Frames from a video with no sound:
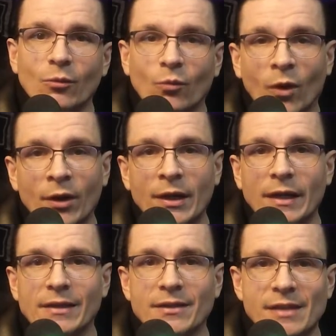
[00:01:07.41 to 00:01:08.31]
One
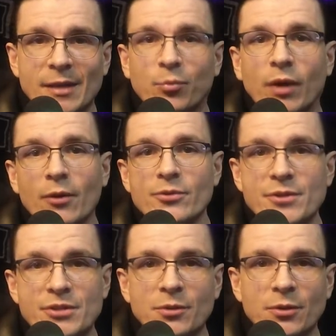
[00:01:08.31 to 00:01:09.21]
is a browser
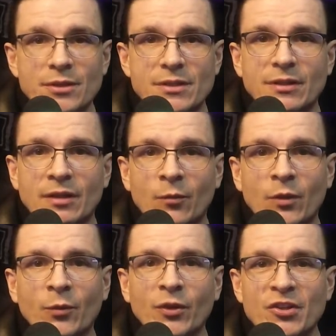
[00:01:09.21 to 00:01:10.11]
source that we
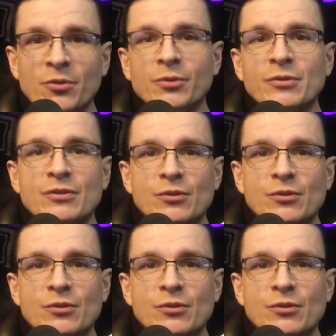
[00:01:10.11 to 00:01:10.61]
will use